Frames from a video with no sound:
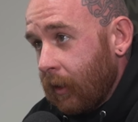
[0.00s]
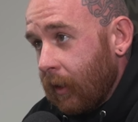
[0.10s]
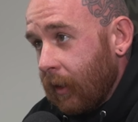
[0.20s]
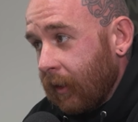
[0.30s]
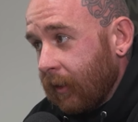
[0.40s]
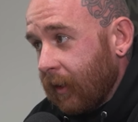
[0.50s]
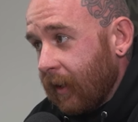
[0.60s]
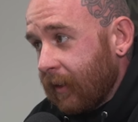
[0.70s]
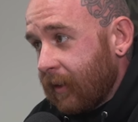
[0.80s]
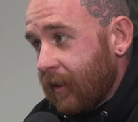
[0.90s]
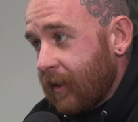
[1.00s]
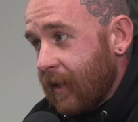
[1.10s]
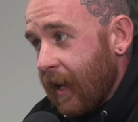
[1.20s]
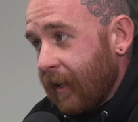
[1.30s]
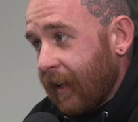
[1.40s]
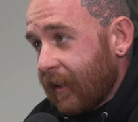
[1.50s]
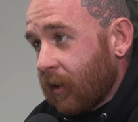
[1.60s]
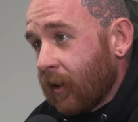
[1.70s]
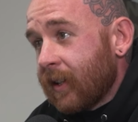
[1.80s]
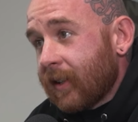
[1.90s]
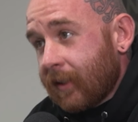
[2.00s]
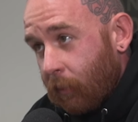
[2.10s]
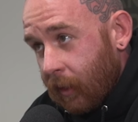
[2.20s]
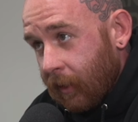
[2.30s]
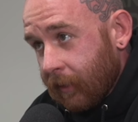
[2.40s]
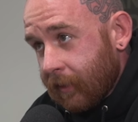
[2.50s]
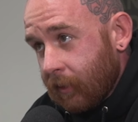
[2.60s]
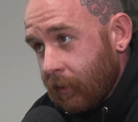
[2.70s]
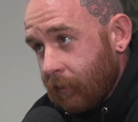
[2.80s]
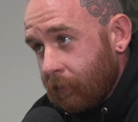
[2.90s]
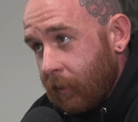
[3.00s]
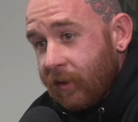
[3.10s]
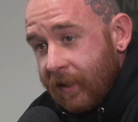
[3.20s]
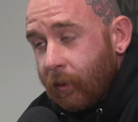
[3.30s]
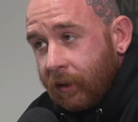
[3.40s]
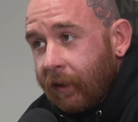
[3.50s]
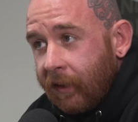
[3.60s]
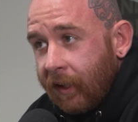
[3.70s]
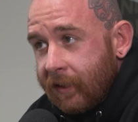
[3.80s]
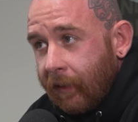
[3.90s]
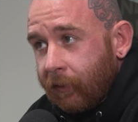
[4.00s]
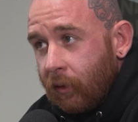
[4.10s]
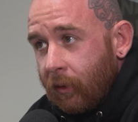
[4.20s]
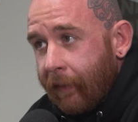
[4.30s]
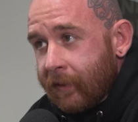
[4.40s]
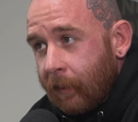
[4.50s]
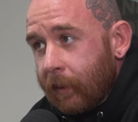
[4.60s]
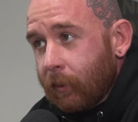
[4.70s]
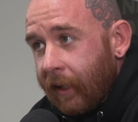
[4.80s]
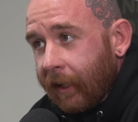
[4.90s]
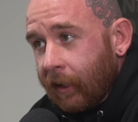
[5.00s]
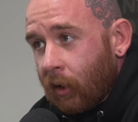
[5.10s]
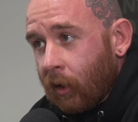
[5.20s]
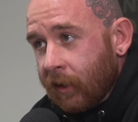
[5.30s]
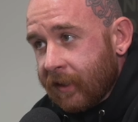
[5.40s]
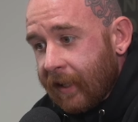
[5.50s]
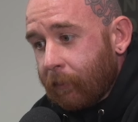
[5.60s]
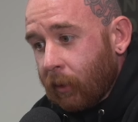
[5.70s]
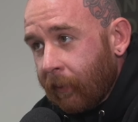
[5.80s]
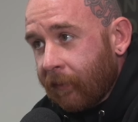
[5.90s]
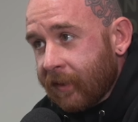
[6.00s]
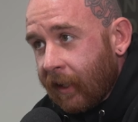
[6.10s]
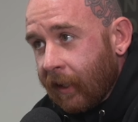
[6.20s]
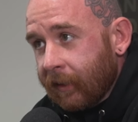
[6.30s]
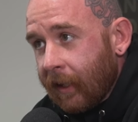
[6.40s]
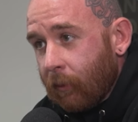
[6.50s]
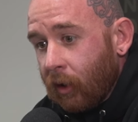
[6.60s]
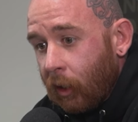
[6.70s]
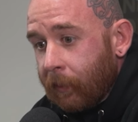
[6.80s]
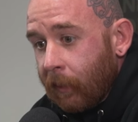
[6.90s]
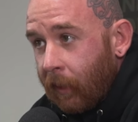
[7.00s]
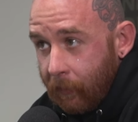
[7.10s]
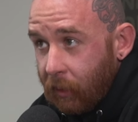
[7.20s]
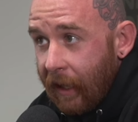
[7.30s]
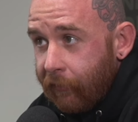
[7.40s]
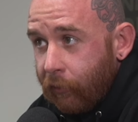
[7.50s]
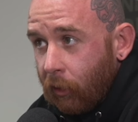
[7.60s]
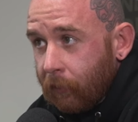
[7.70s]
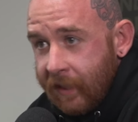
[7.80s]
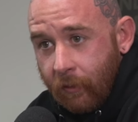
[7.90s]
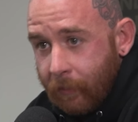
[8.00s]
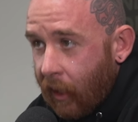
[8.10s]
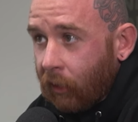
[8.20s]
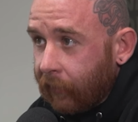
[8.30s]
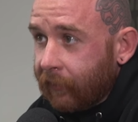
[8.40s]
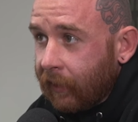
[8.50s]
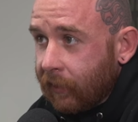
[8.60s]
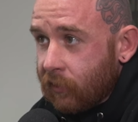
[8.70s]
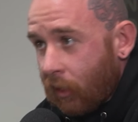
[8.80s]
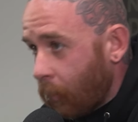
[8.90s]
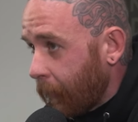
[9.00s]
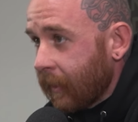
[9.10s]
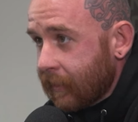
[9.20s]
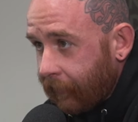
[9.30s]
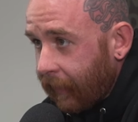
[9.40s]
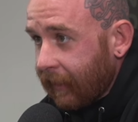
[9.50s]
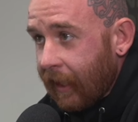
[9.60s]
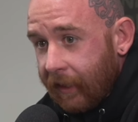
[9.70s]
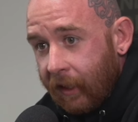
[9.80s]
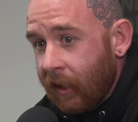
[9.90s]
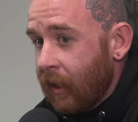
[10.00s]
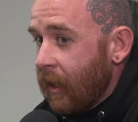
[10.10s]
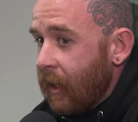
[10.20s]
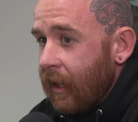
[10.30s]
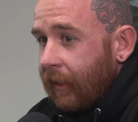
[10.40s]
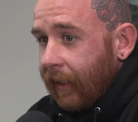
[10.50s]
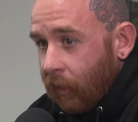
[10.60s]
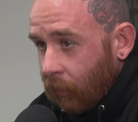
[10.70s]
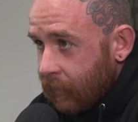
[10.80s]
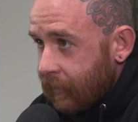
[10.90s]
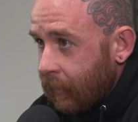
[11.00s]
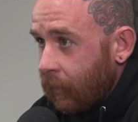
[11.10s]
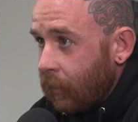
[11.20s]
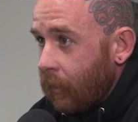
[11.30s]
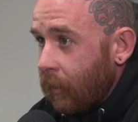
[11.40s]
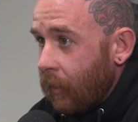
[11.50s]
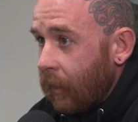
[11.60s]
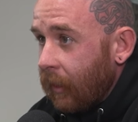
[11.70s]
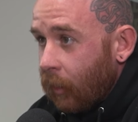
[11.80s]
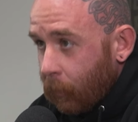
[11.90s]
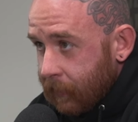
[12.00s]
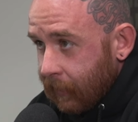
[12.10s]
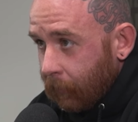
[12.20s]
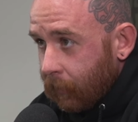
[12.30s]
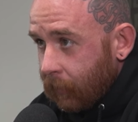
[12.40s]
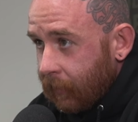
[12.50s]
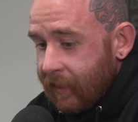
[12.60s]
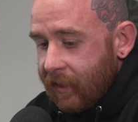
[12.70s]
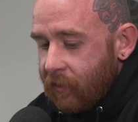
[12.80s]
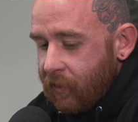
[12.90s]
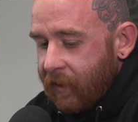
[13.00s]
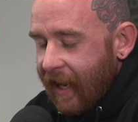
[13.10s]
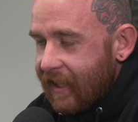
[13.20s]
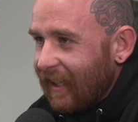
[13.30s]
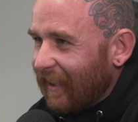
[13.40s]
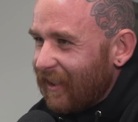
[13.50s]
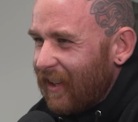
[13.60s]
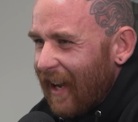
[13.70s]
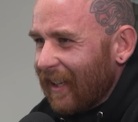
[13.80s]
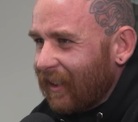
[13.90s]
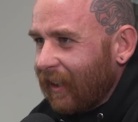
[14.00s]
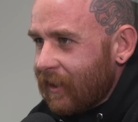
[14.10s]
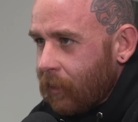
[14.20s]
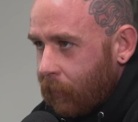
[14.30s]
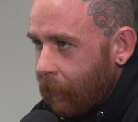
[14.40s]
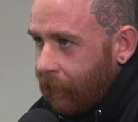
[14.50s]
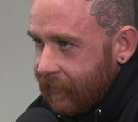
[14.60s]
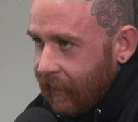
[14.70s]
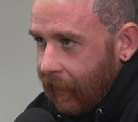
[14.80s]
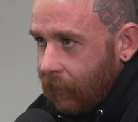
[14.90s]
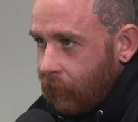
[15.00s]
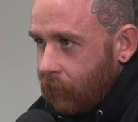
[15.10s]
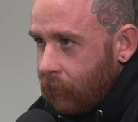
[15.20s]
And they turn into someone else. But you see with lifting and stuff too, you have some people that can harness that primitive side that will help them on the platform, say with powerlifting and strongman and stuff like that. They harness it and it helps them. And I'm saying you can't neglect your primitive side,